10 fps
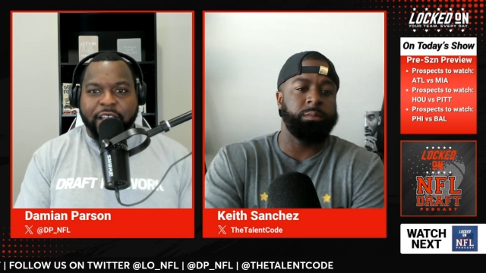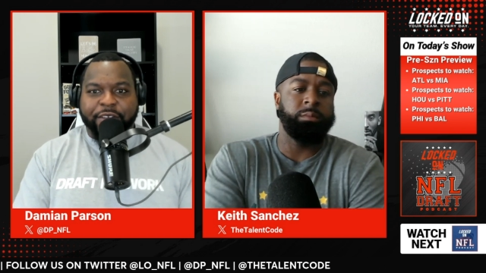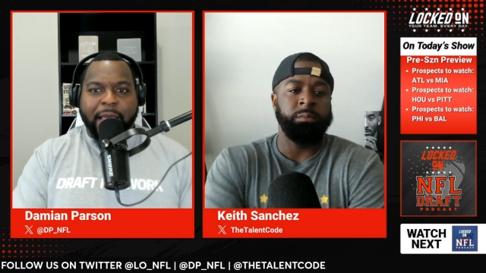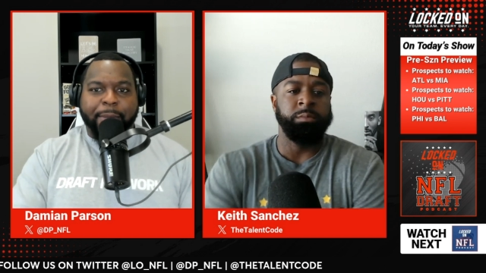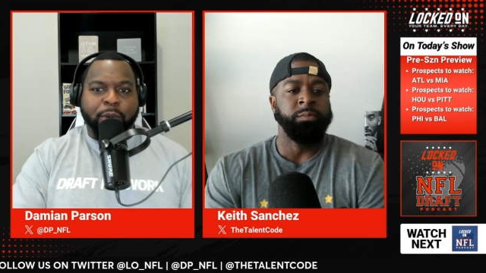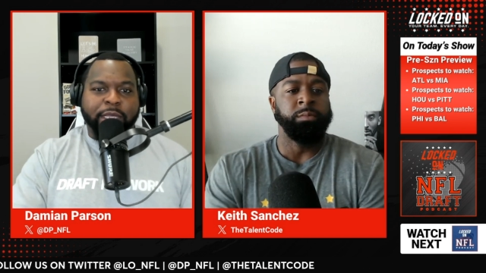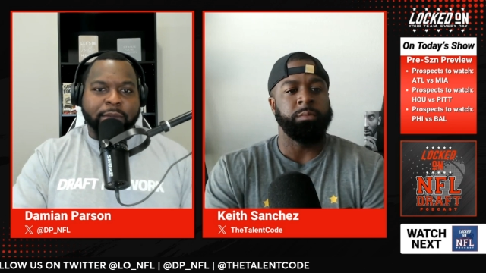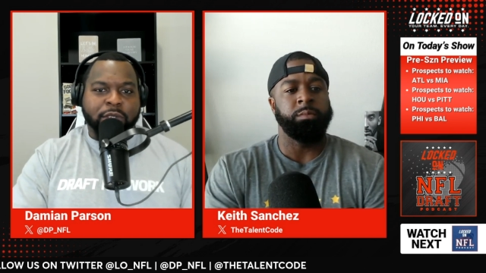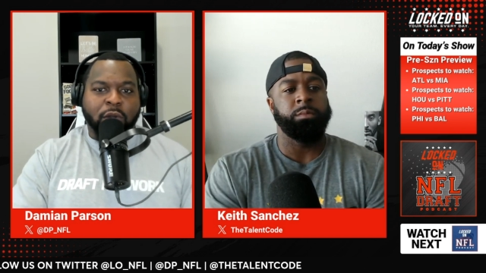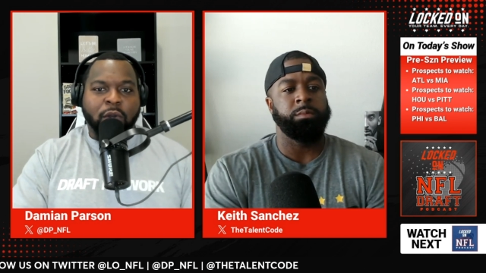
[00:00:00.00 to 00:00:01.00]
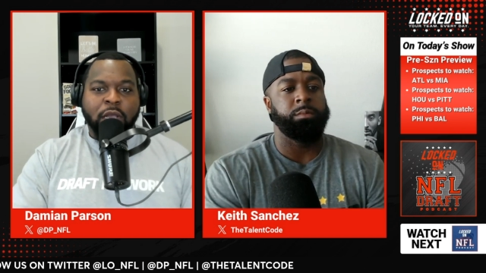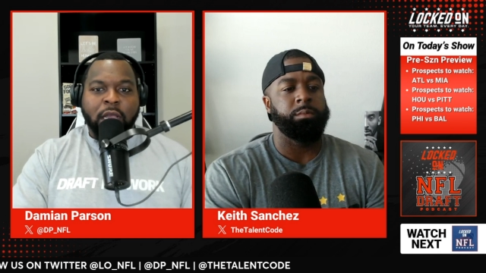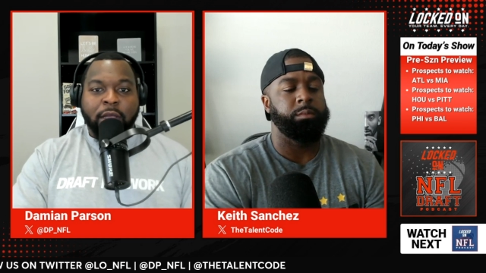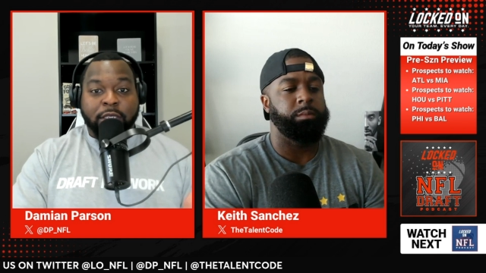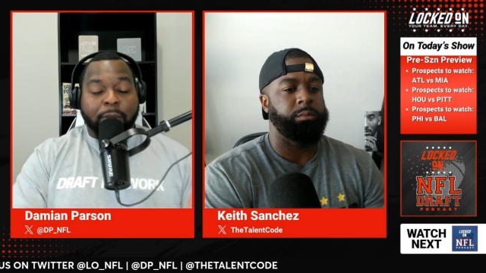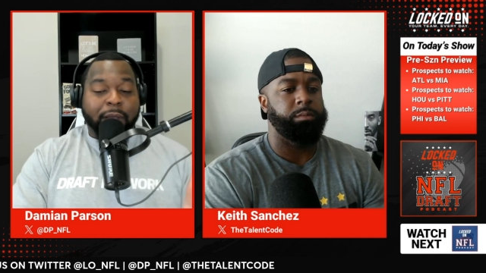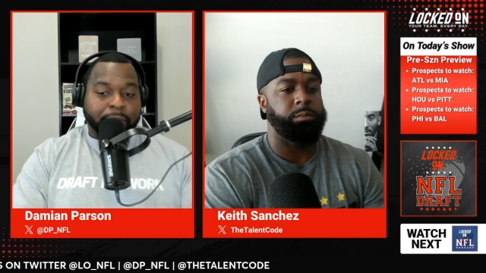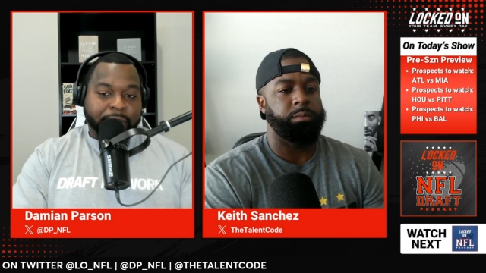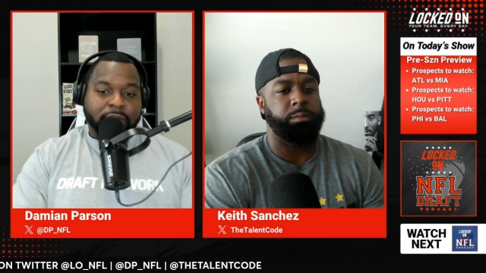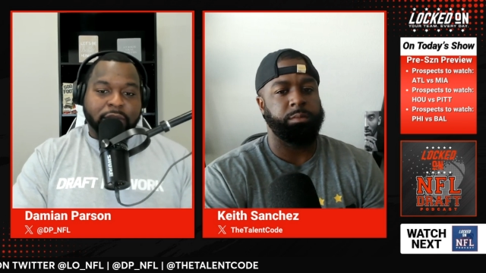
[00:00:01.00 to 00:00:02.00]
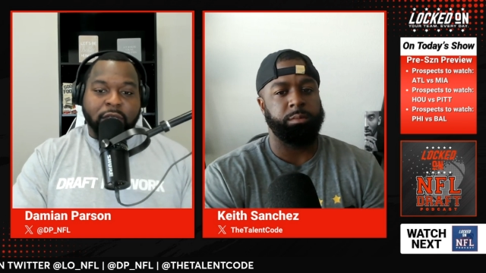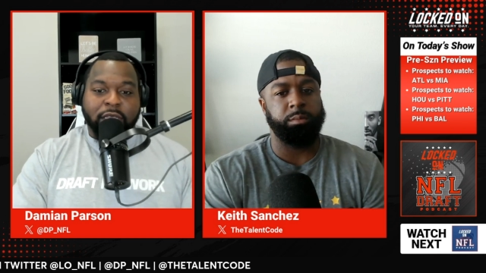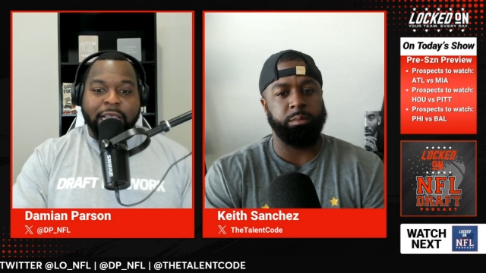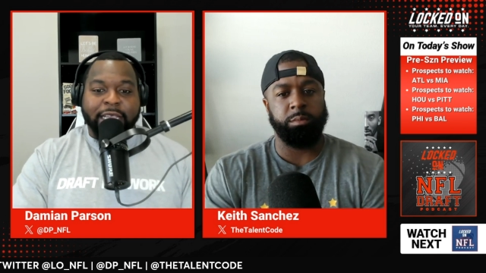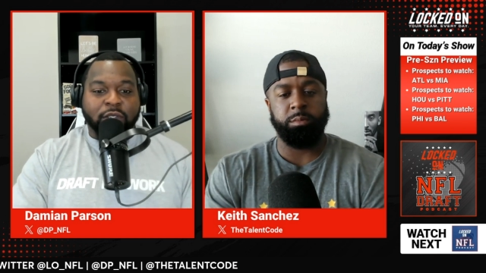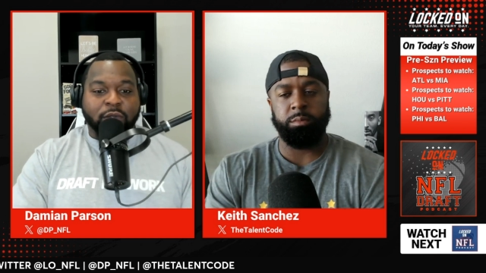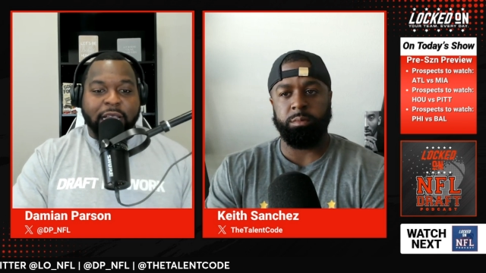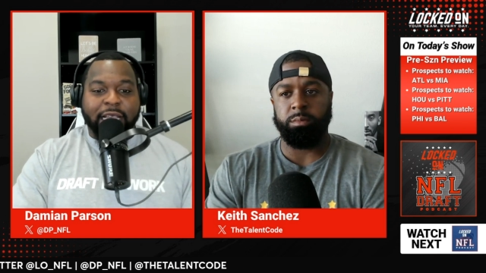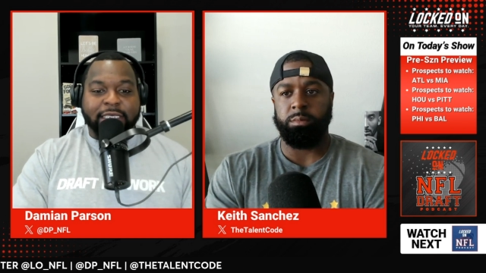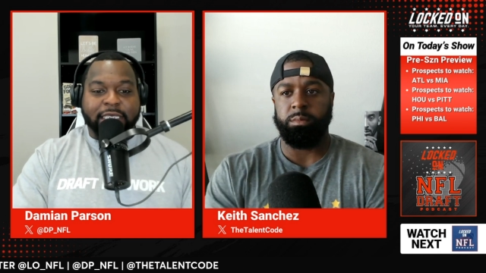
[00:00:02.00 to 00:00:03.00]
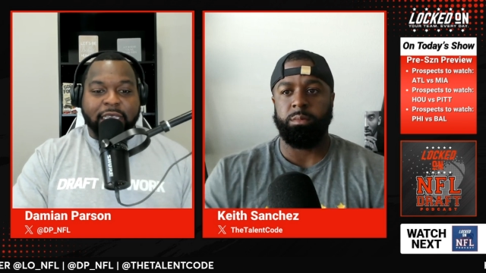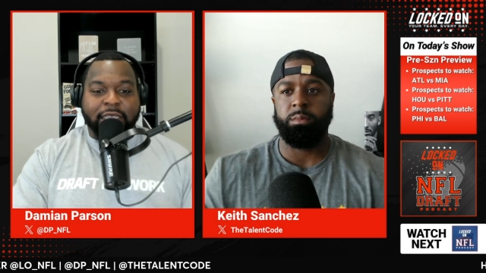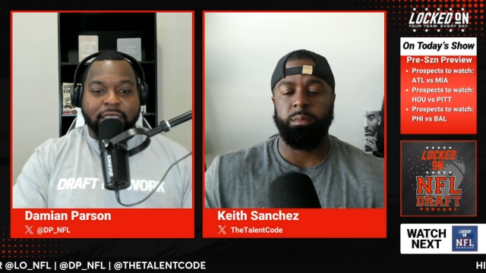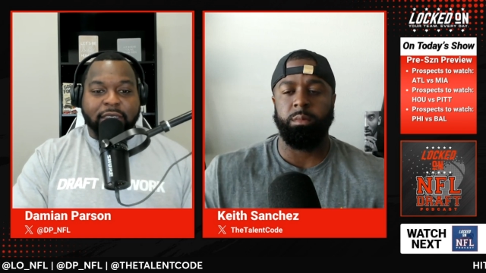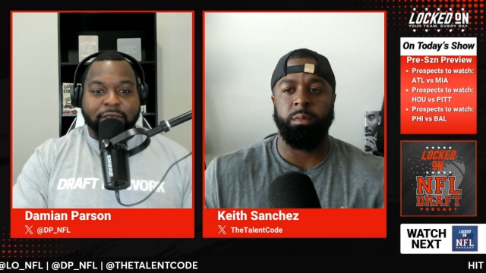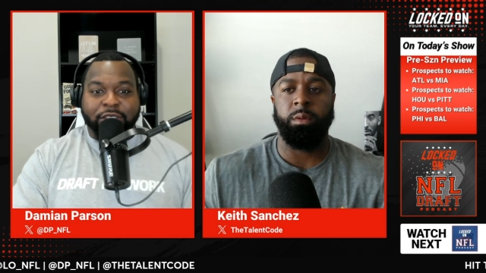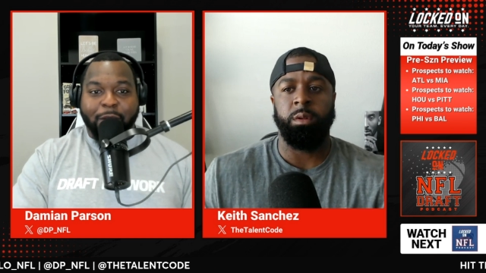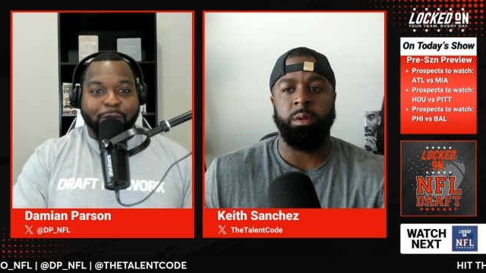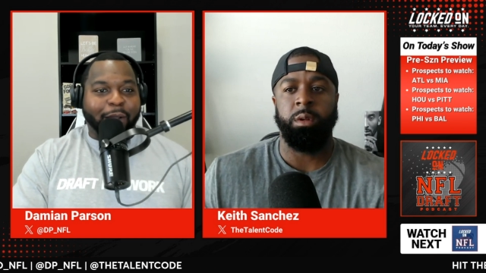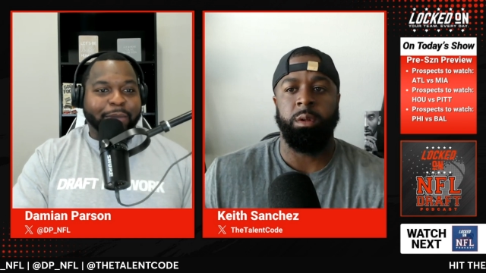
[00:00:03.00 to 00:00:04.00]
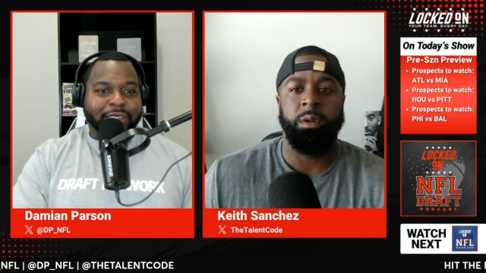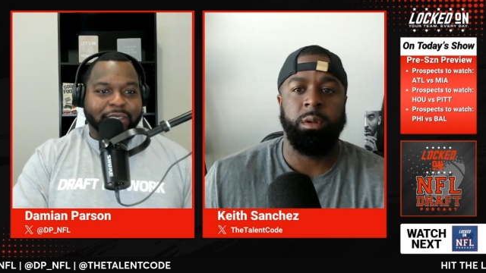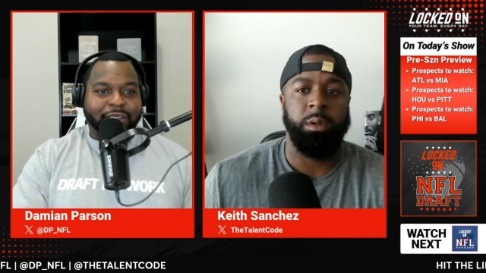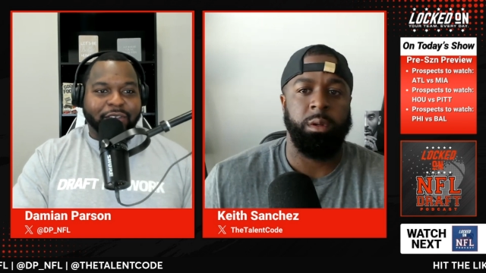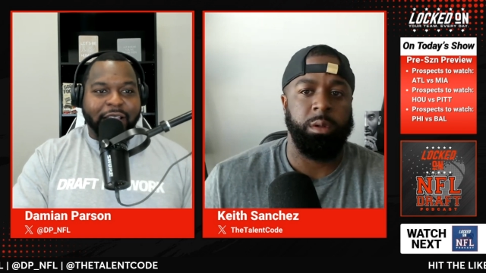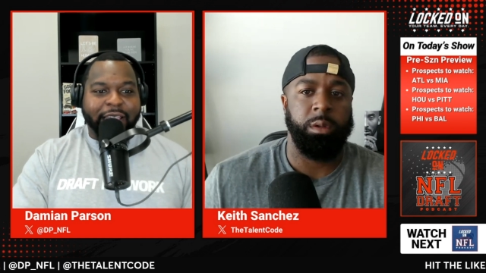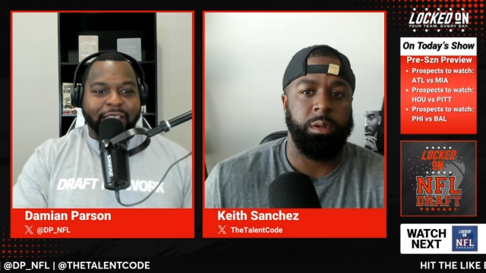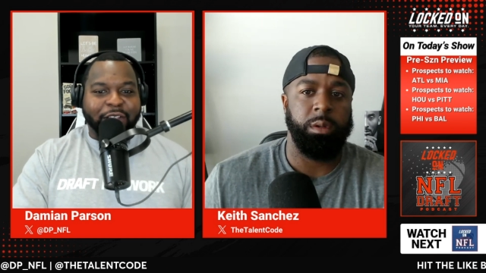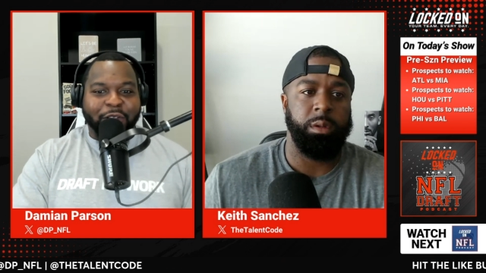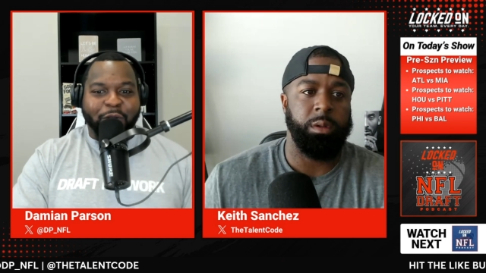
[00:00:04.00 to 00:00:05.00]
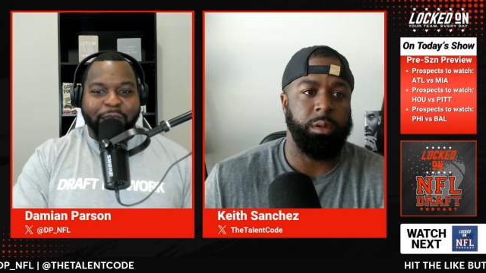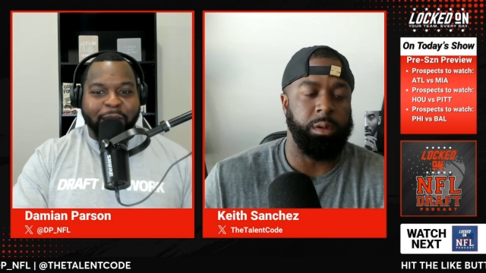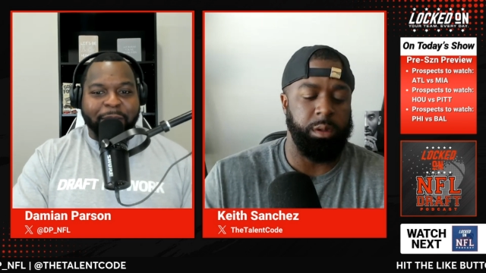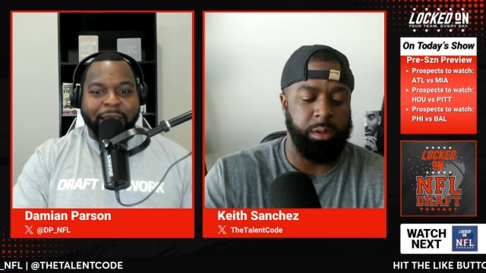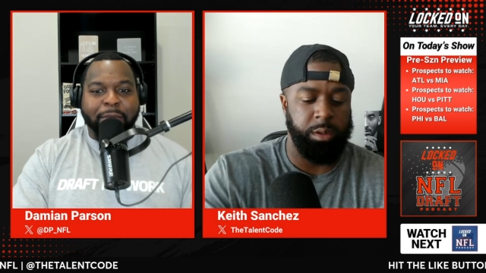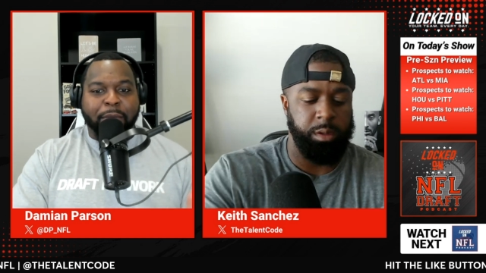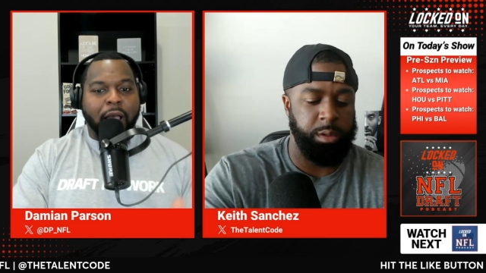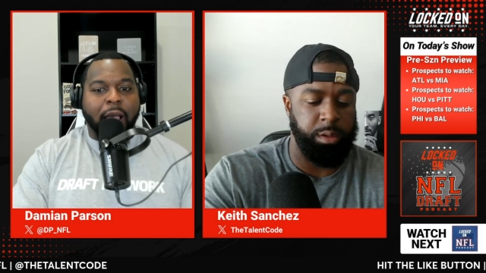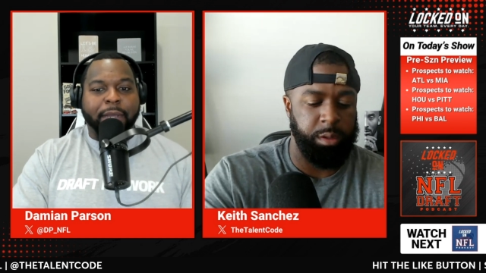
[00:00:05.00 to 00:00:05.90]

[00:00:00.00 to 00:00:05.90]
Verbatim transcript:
Speaker 1: capital in him. So talk about, but the you know, last two guys, Keith, Chop Robinson, right? You know, him and Mohamed